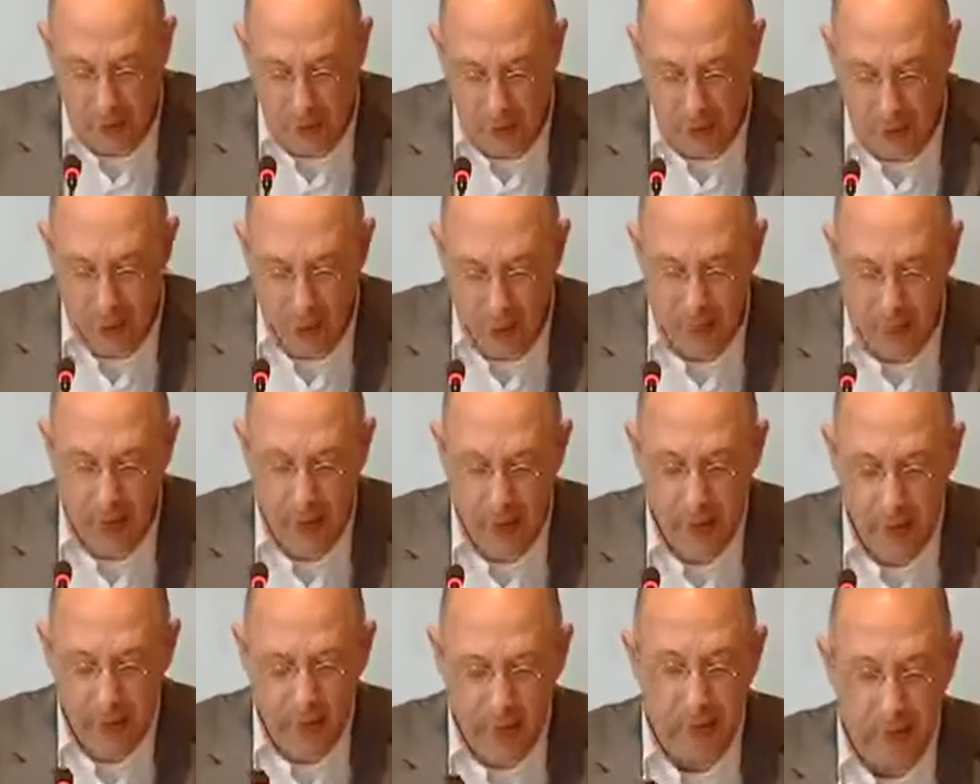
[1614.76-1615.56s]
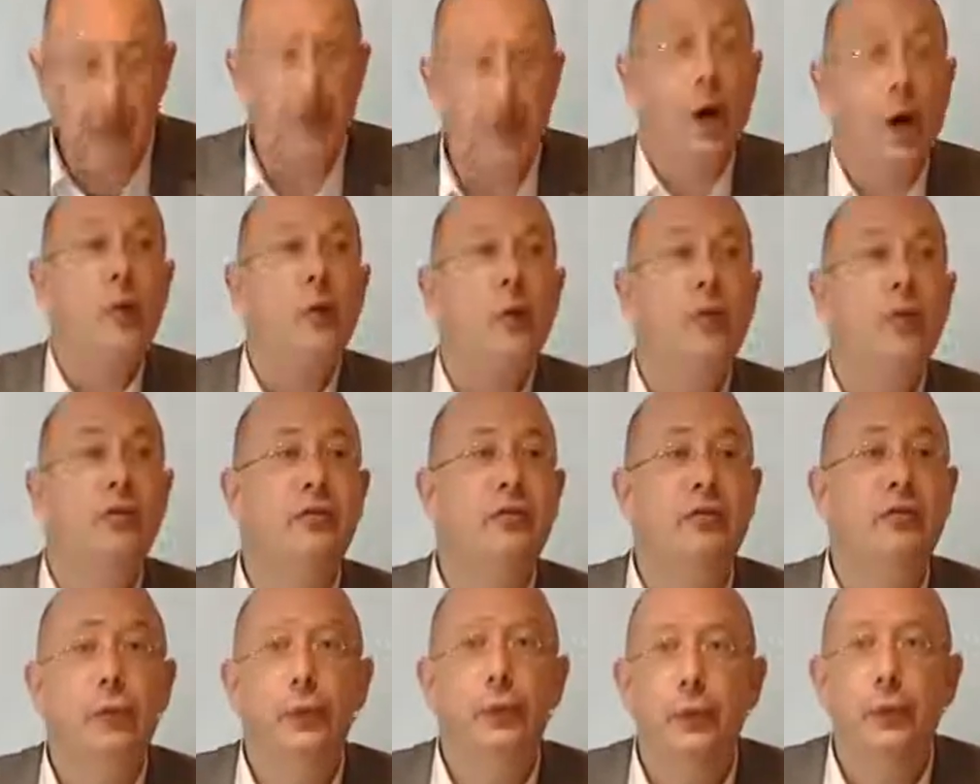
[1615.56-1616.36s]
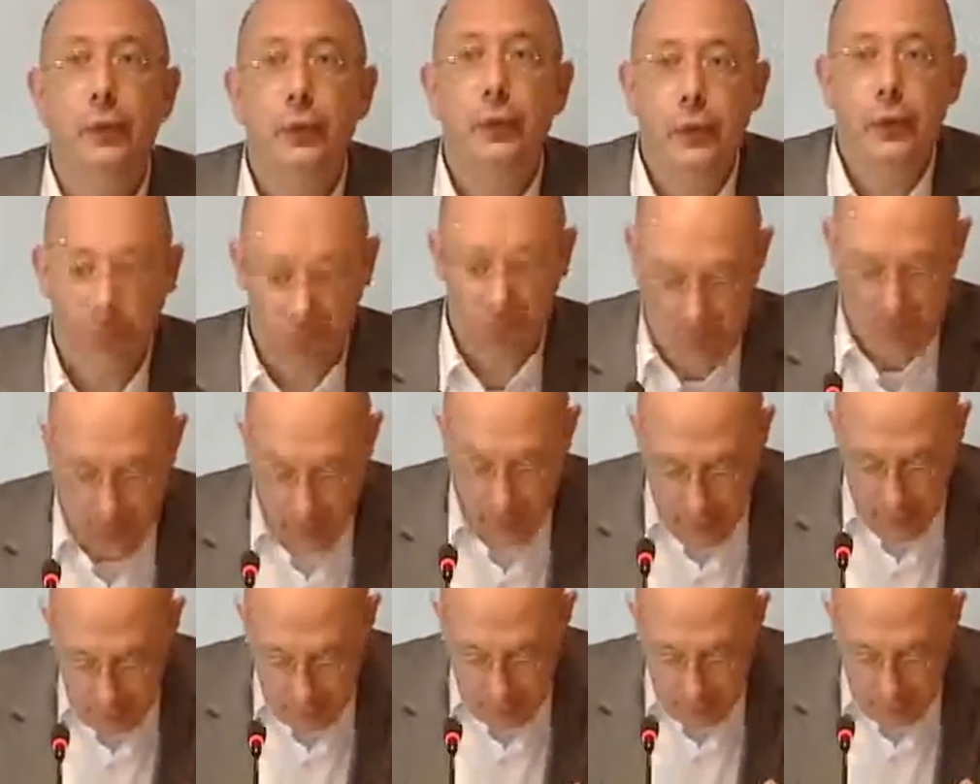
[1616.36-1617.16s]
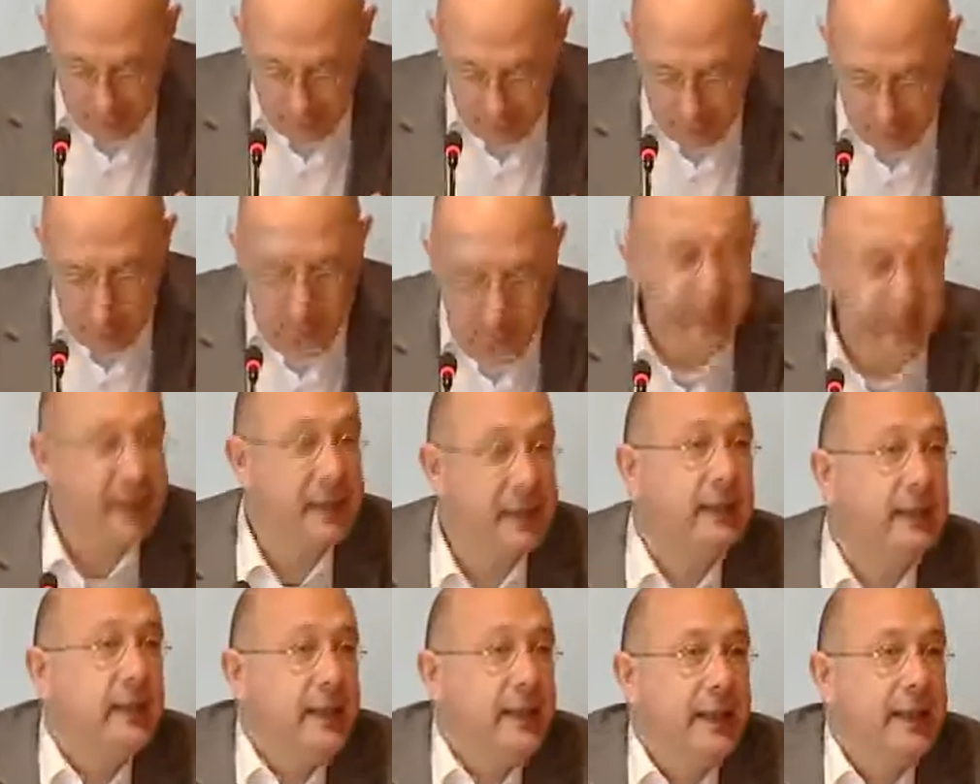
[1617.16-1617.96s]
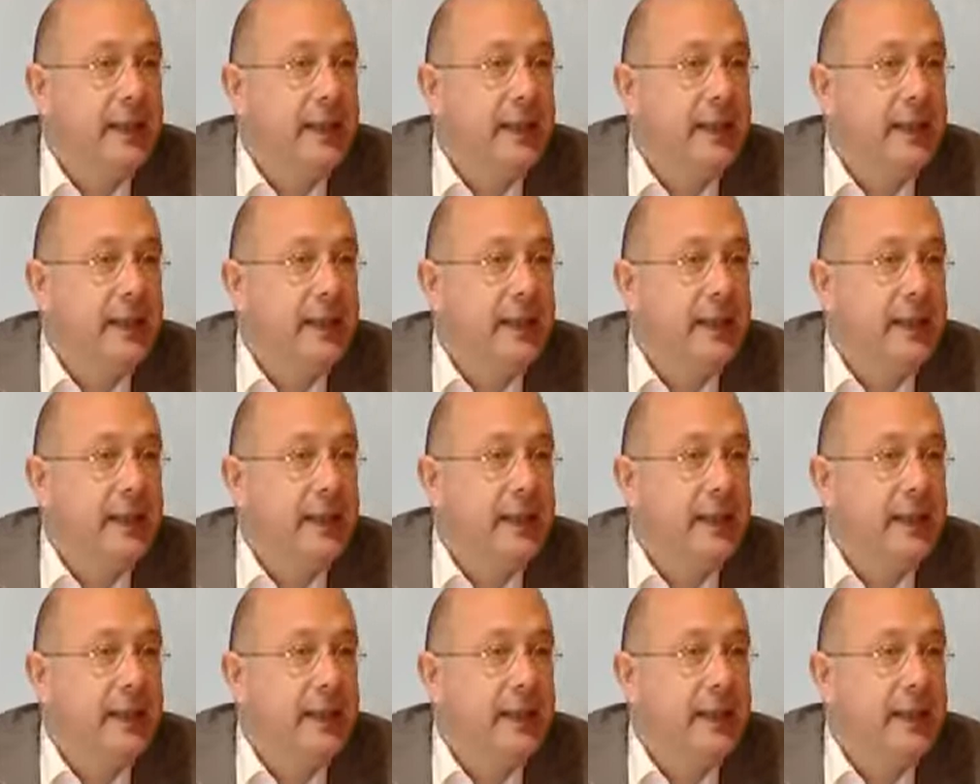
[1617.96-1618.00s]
code is that only fools ignore the